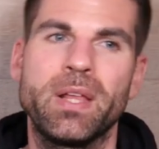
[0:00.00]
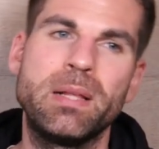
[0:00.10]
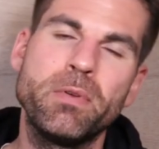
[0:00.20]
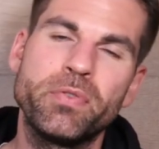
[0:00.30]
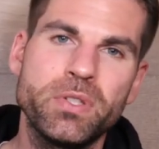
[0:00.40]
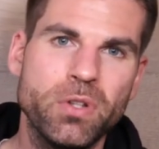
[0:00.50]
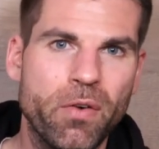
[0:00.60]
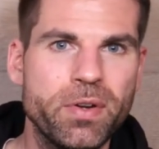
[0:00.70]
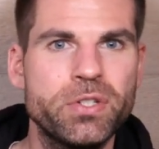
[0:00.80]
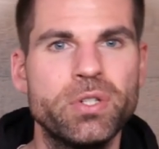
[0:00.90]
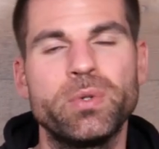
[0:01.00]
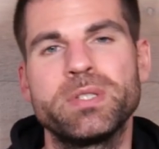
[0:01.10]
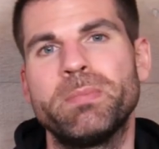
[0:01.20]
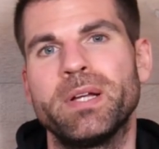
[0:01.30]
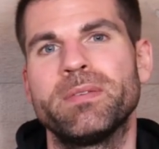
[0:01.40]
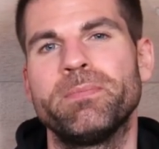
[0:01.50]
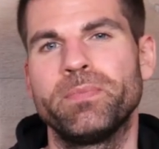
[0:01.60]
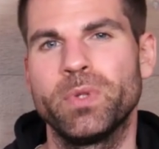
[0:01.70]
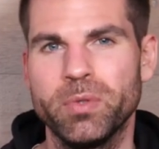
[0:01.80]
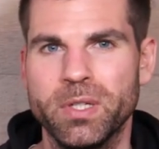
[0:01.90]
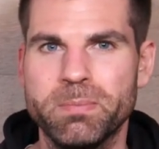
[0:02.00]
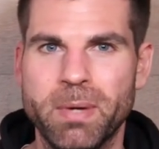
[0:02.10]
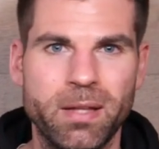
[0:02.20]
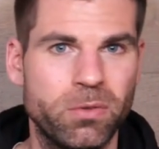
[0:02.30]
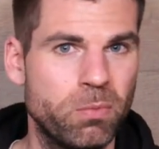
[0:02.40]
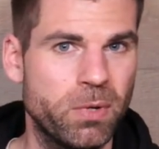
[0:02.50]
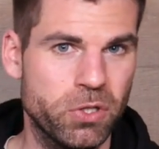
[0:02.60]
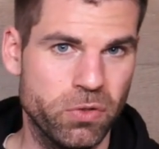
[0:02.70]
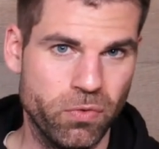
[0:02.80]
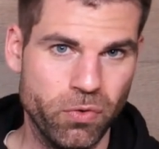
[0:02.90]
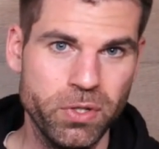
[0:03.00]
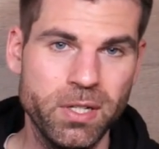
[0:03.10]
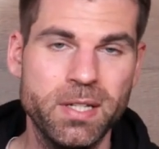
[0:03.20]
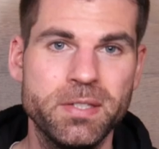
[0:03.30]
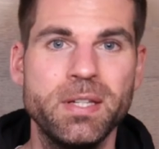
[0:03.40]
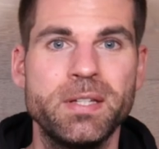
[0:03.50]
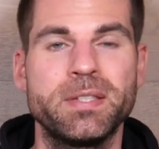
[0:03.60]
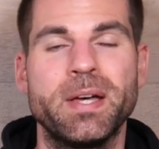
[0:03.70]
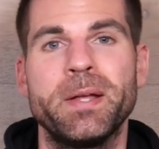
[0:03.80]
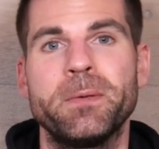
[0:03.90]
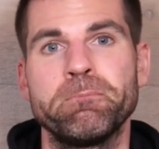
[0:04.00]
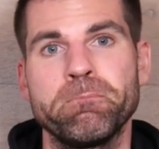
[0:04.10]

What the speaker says: a little bit of this orange sauce, but don't expect too much fruitiness here inside.